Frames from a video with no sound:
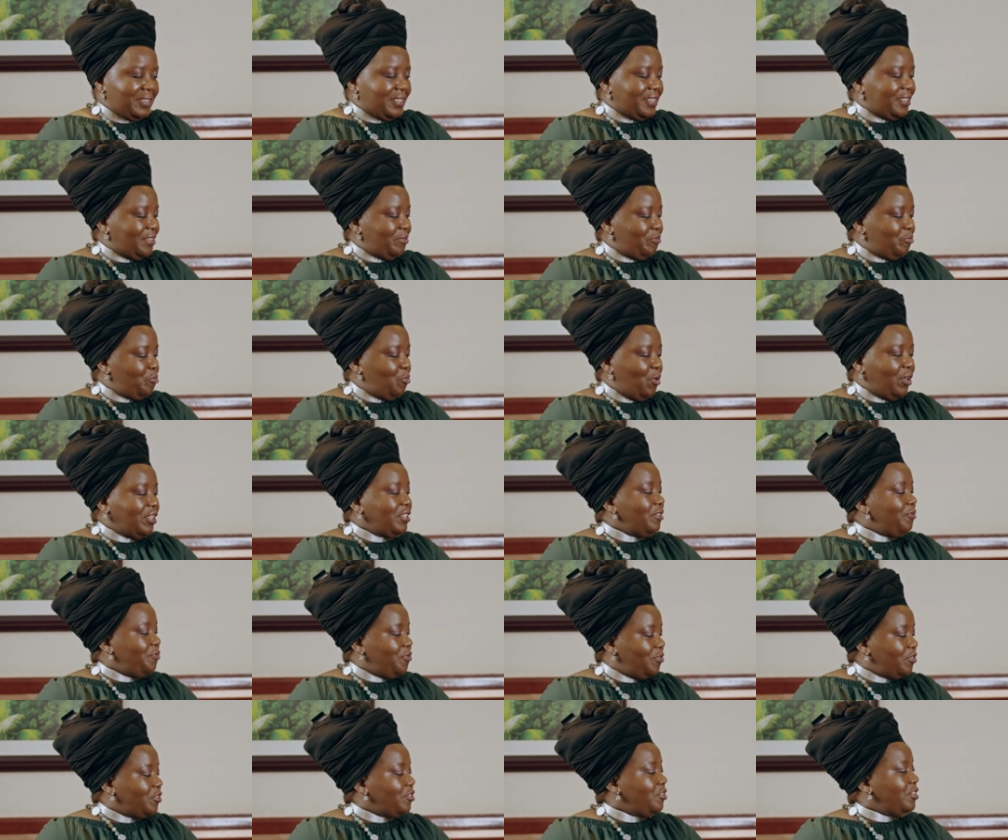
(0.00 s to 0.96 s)
it's
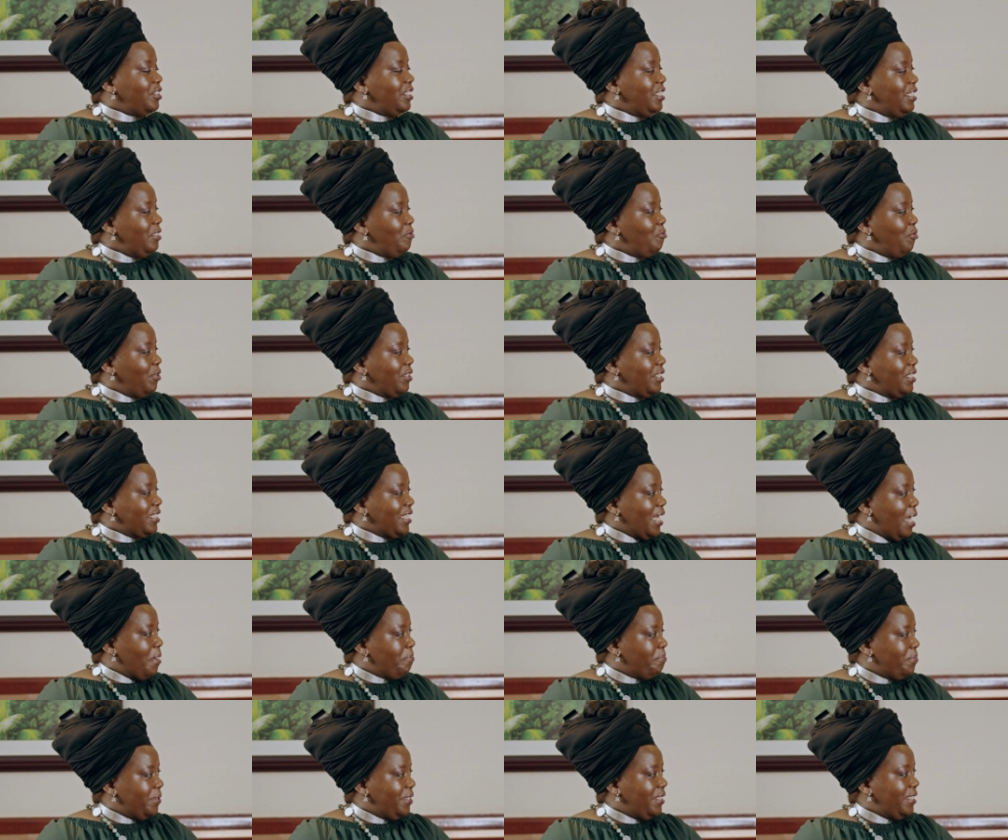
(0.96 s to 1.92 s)
wonderful to see what is
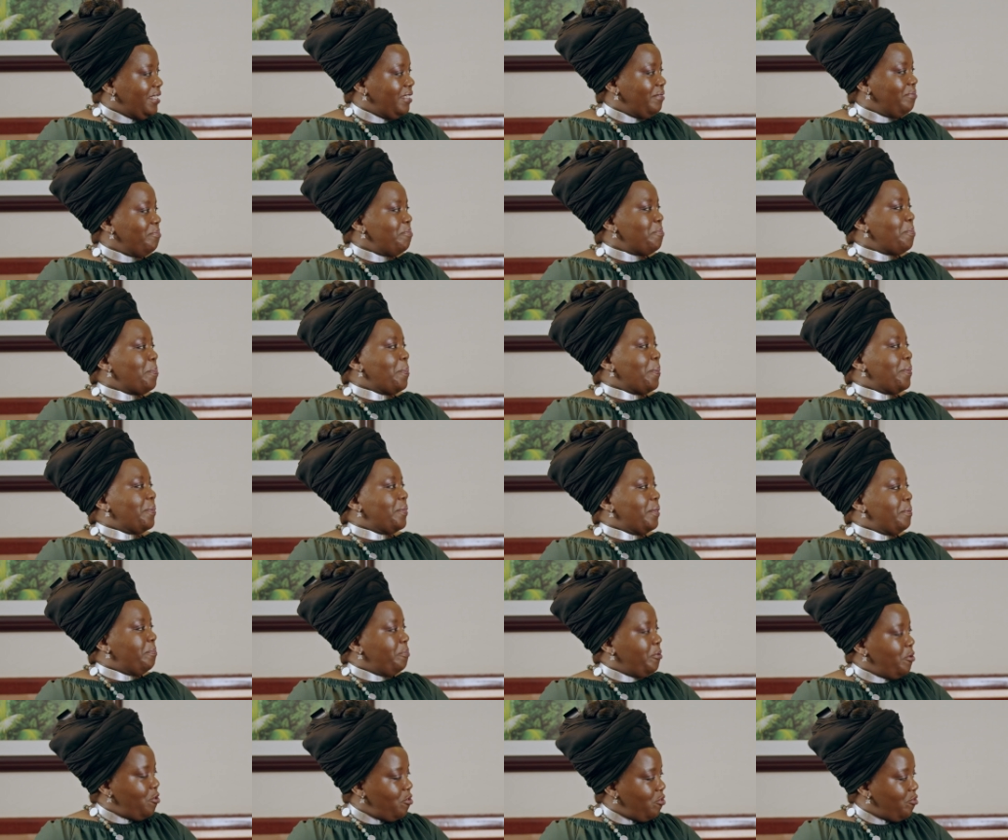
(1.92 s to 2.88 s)
happening, the
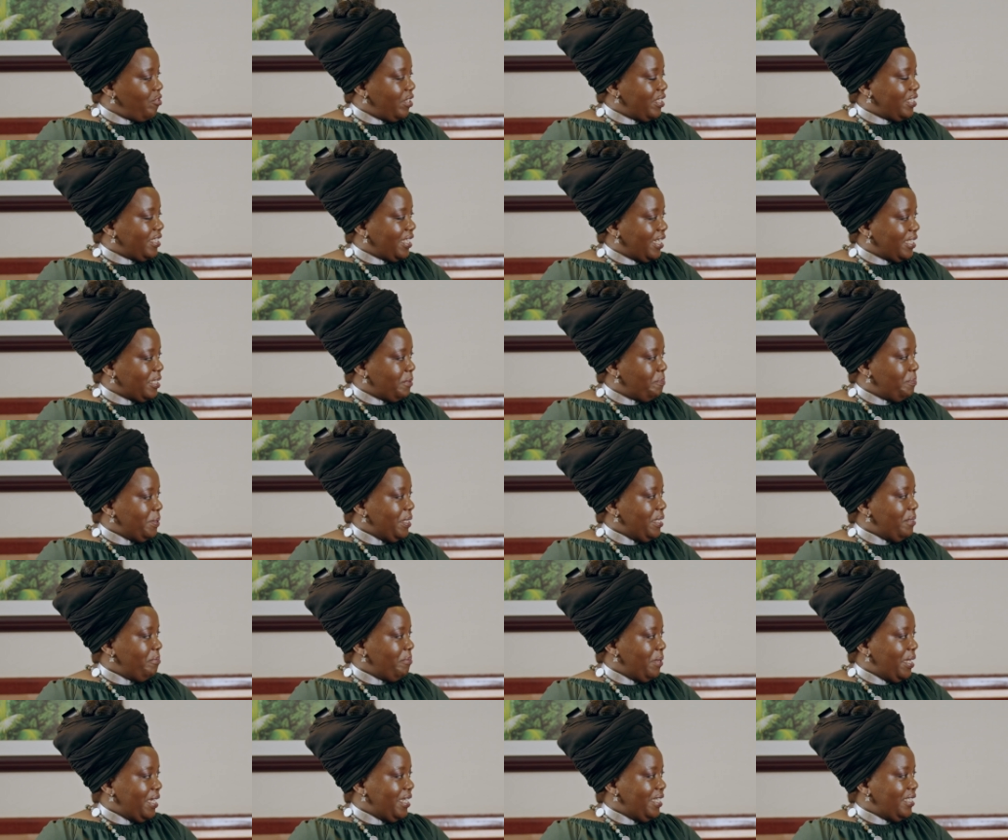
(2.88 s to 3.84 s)
progress that's
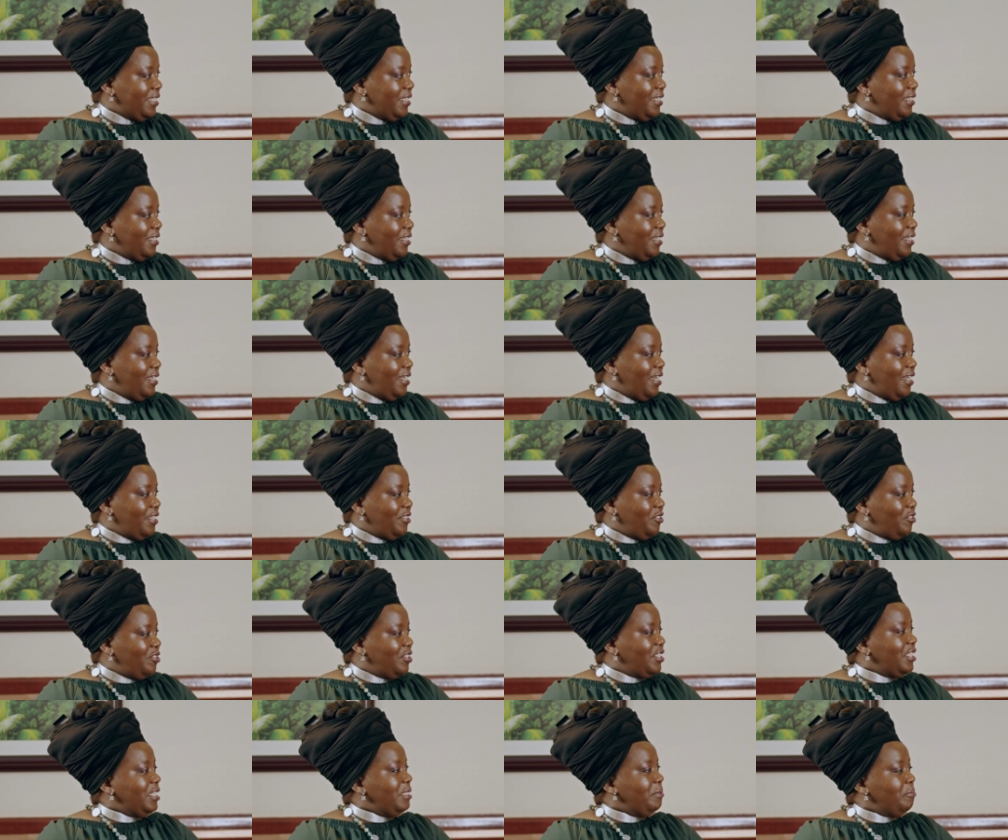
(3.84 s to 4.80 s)
being made, and
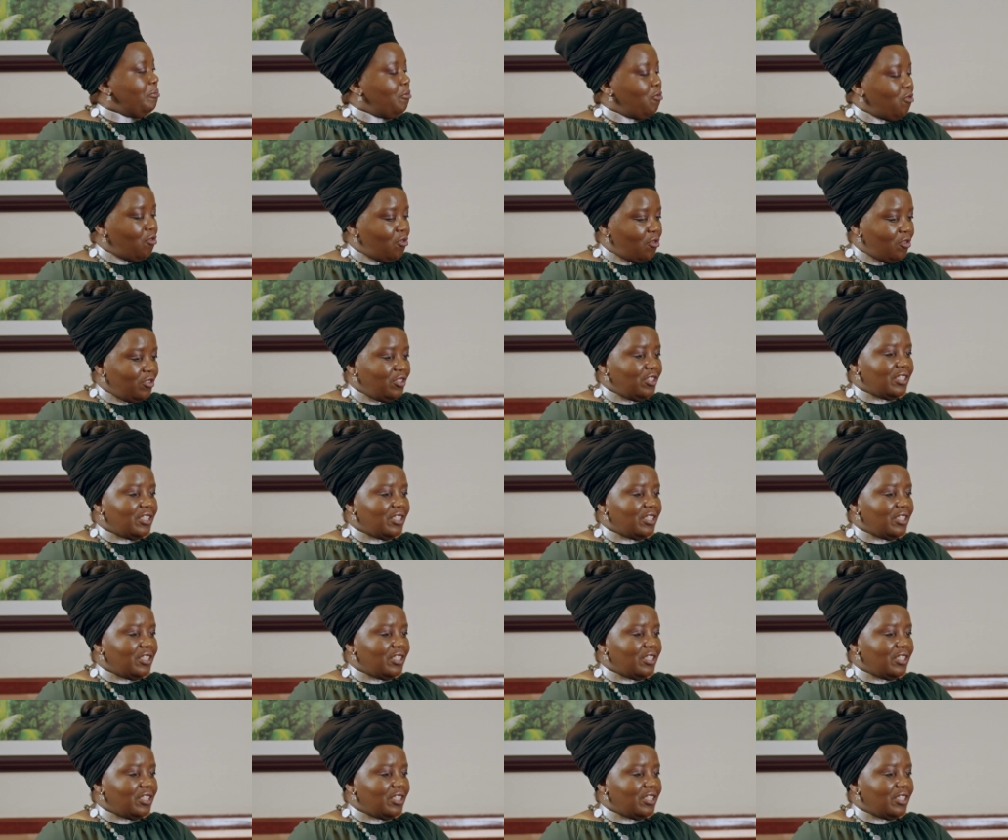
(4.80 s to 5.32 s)
to see more